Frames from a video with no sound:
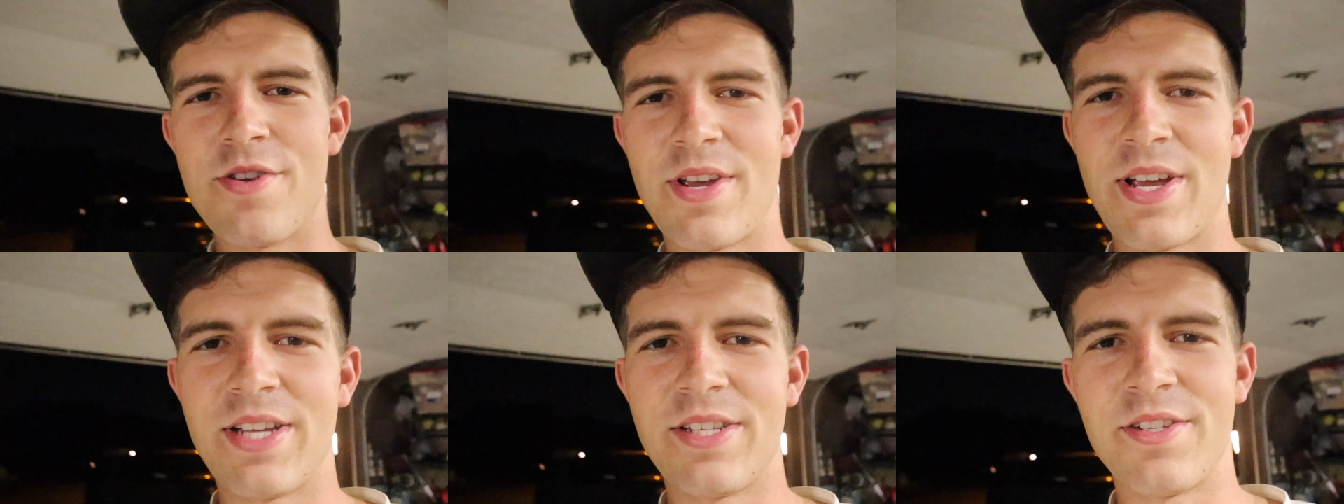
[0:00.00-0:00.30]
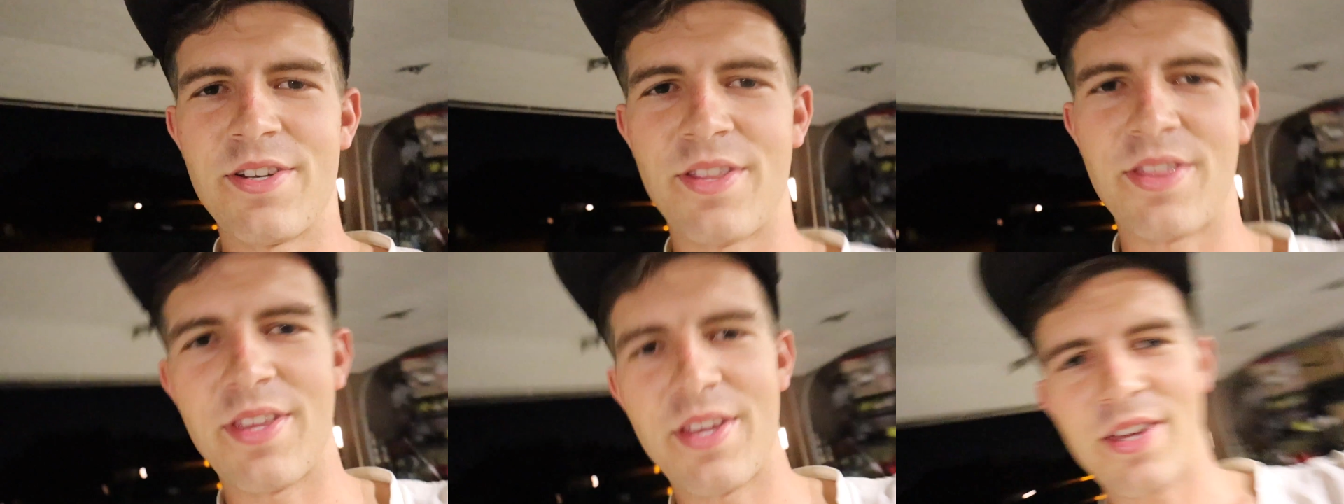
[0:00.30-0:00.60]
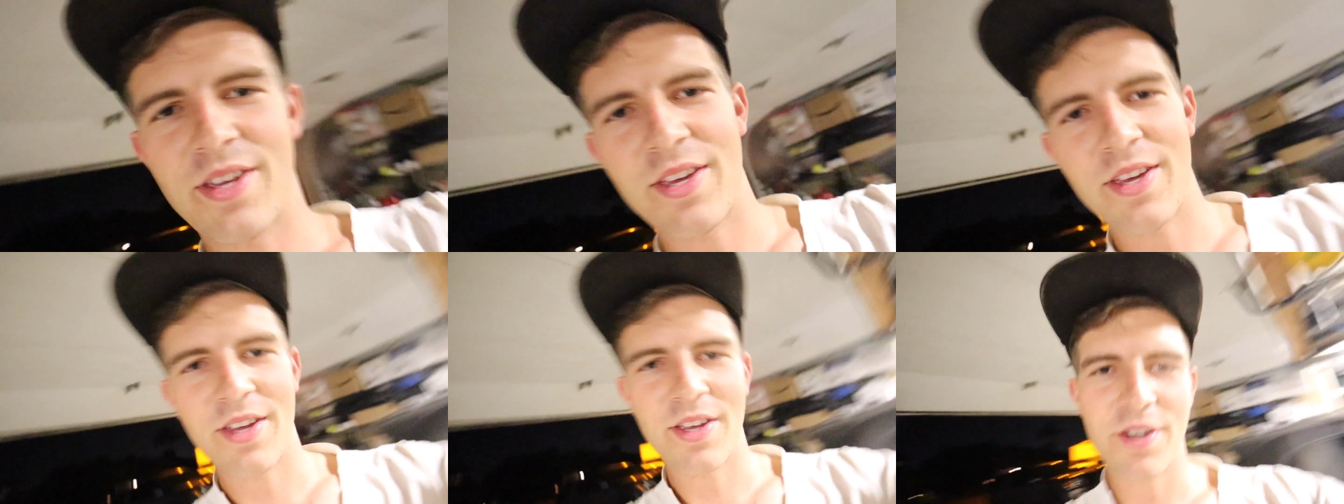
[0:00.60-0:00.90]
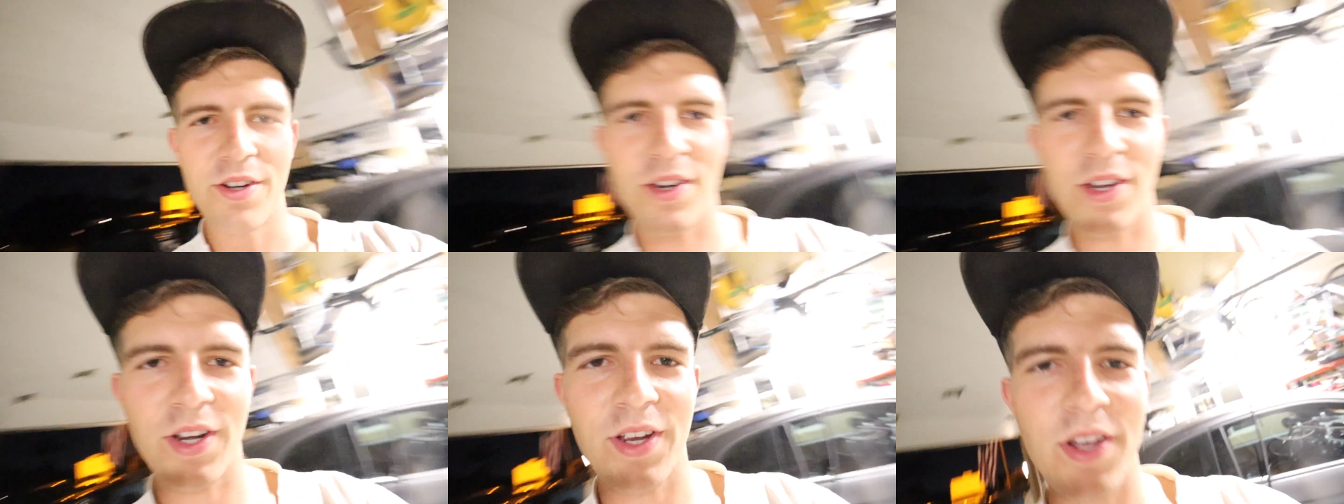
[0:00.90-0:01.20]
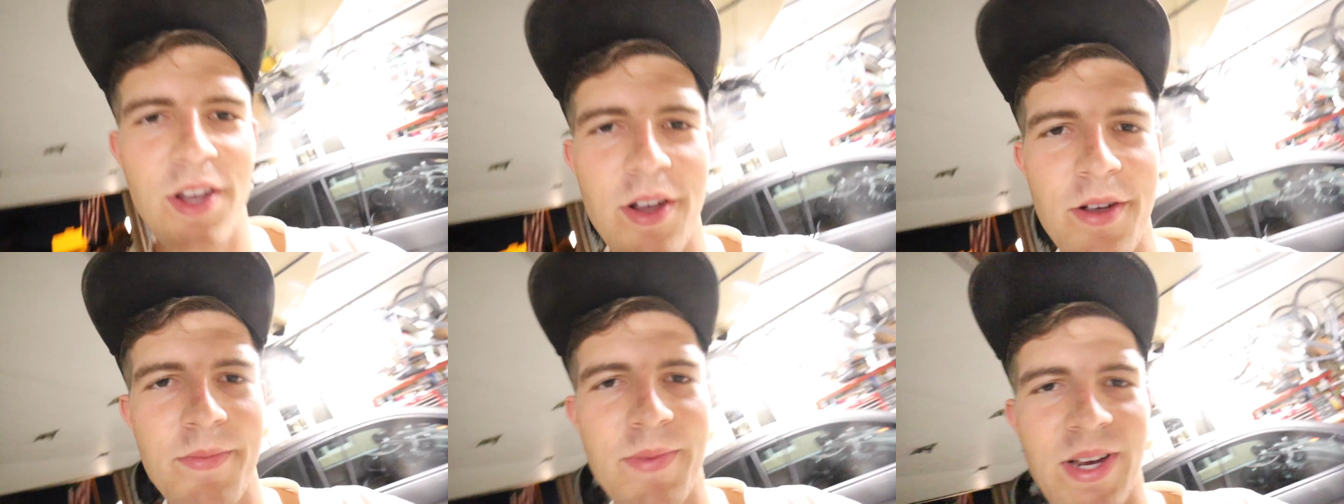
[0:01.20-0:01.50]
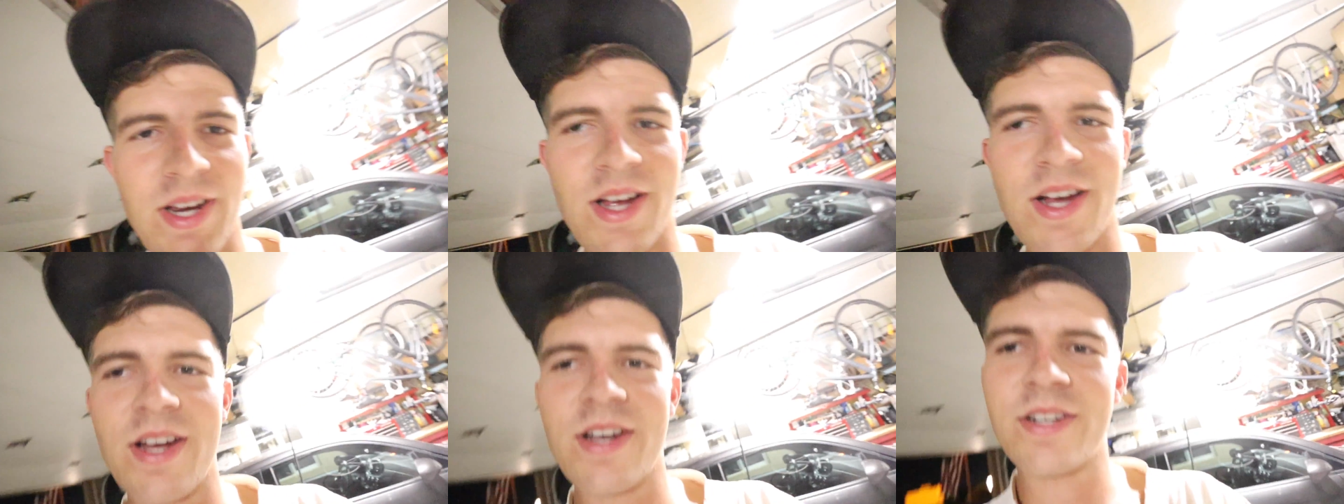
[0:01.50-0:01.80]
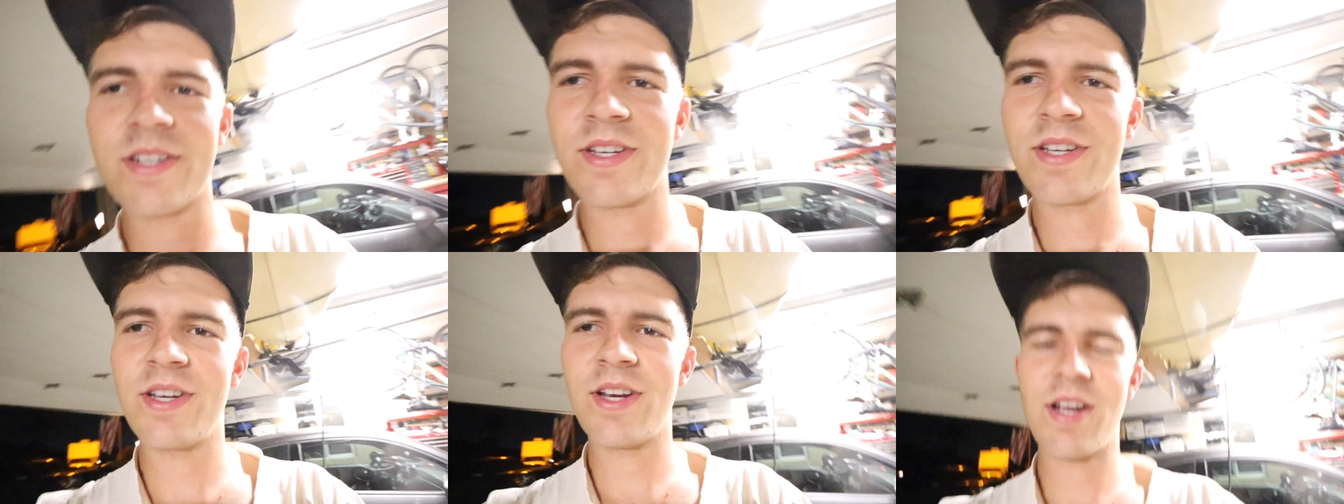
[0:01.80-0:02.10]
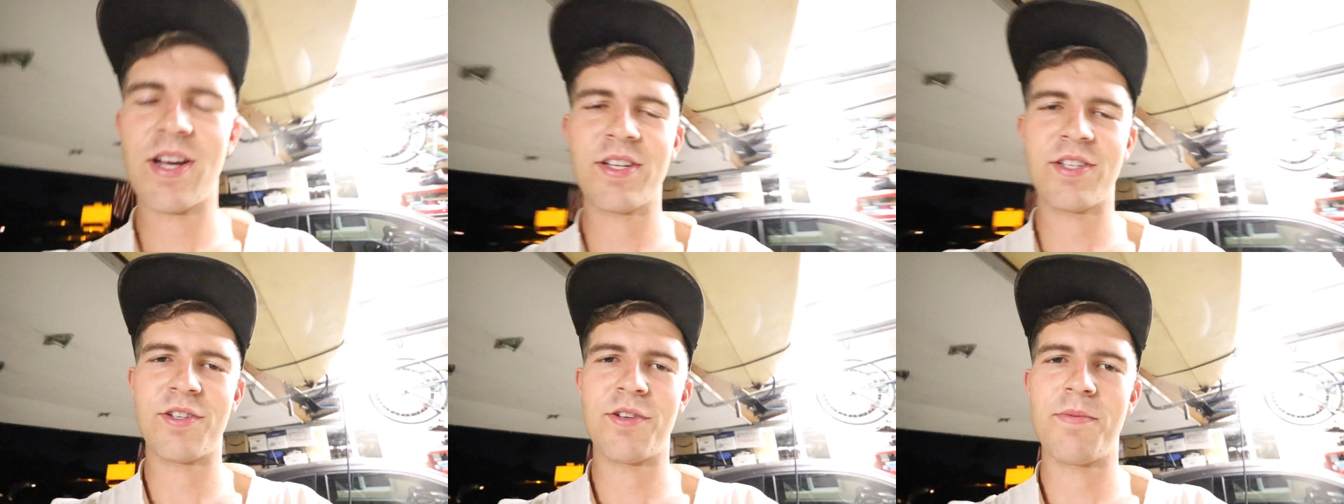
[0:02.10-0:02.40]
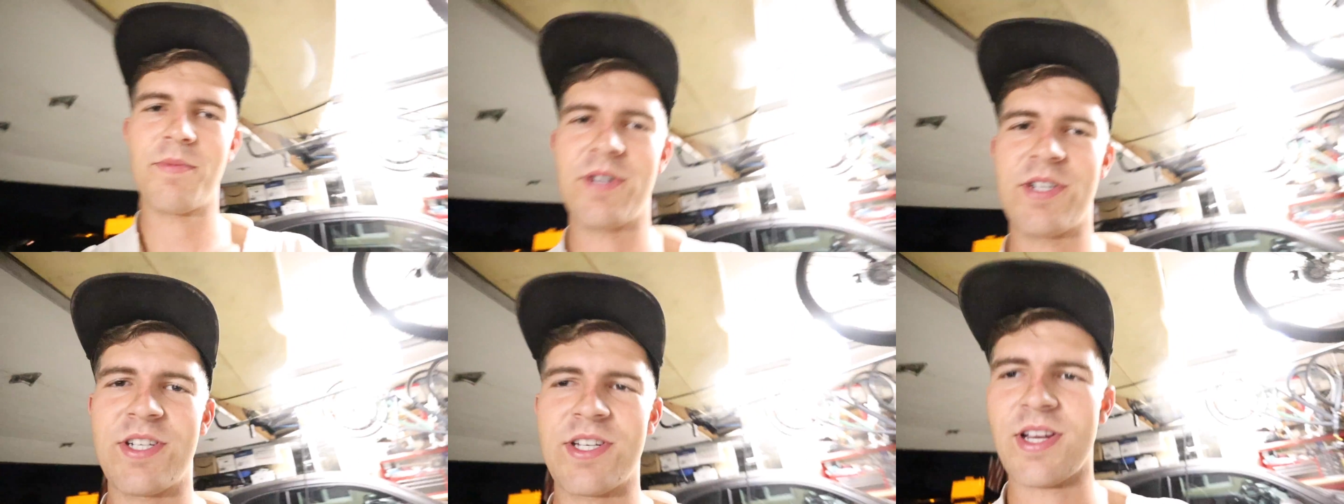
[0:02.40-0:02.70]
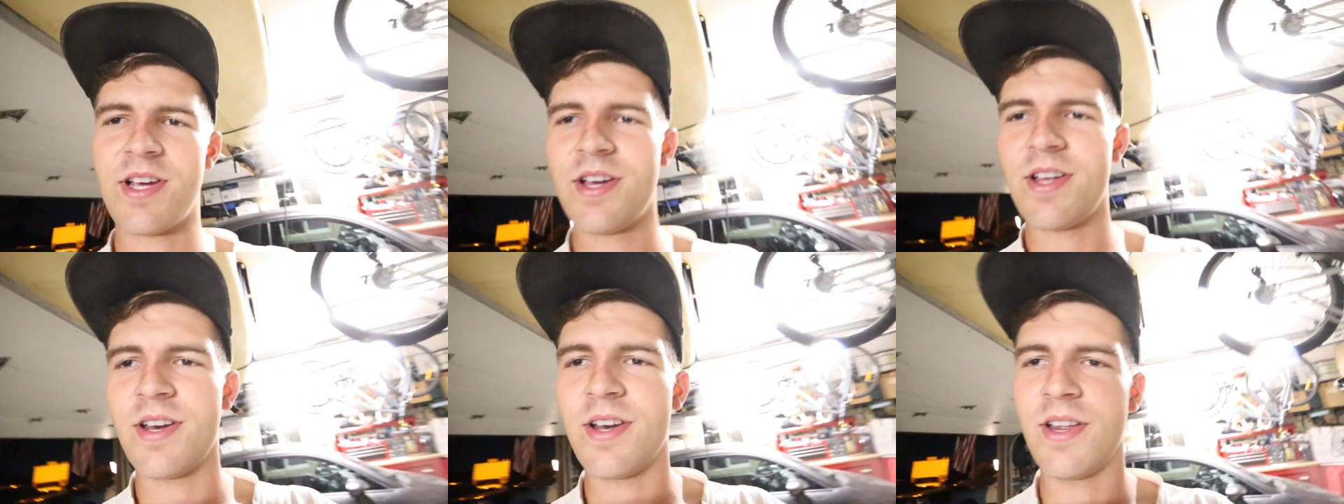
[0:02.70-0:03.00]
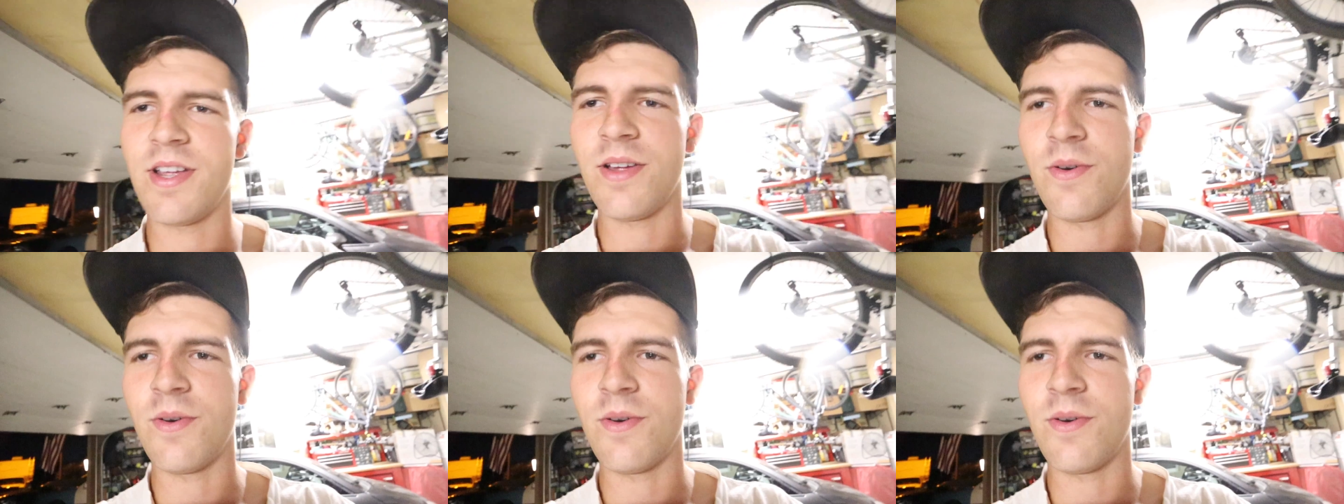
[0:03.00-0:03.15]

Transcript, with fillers: you guys are thinking. You're like, oh my gosh, he got so much done.